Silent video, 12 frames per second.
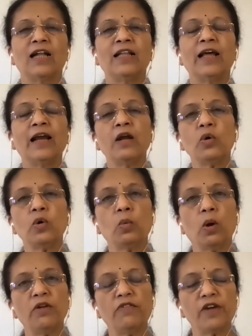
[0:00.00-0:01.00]
There are no
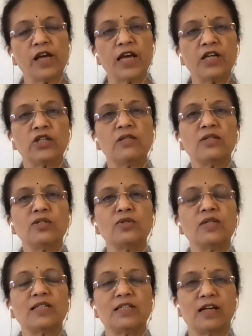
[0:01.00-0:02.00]
qualifications
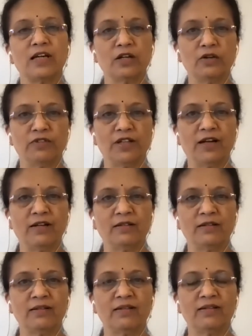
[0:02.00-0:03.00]
to the study of Vedanta.